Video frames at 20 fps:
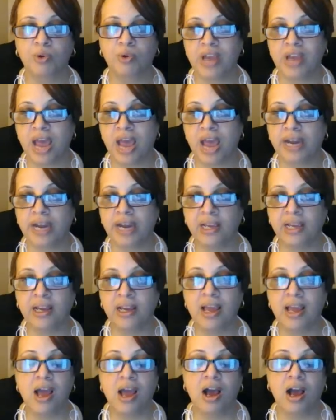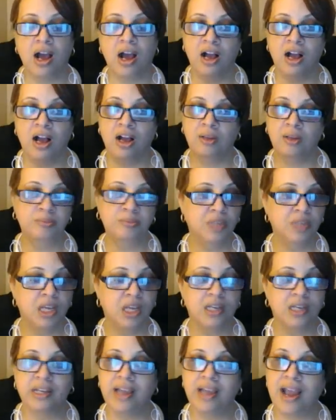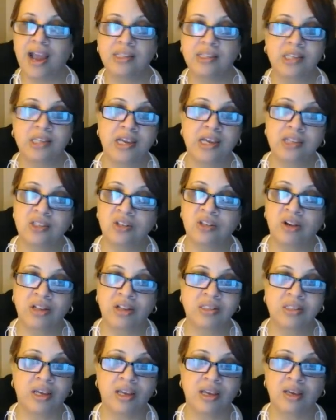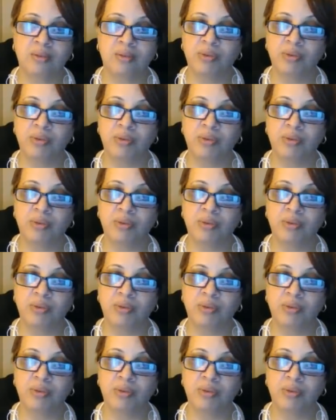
creating DITs in our team.